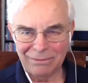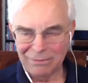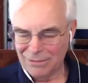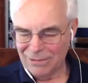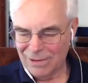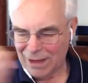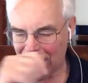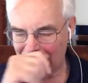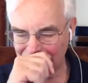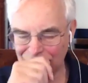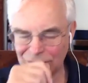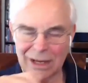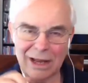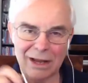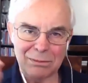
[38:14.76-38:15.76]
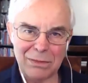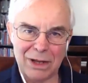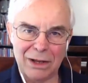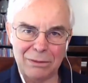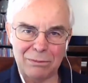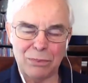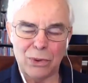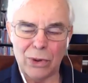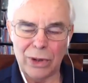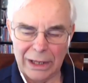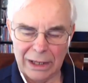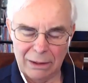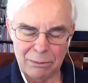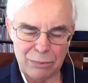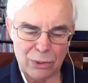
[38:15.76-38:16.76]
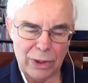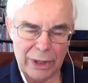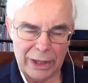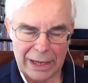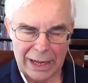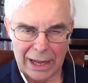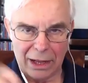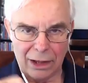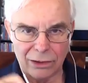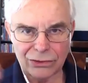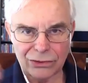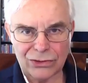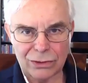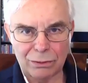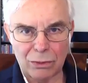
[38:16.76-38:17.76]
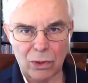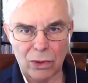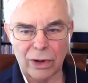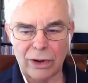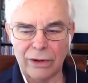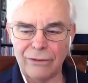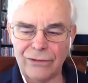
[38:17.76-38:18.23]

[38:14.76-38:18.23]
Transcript: contact yeah. me and point point out some more yeah.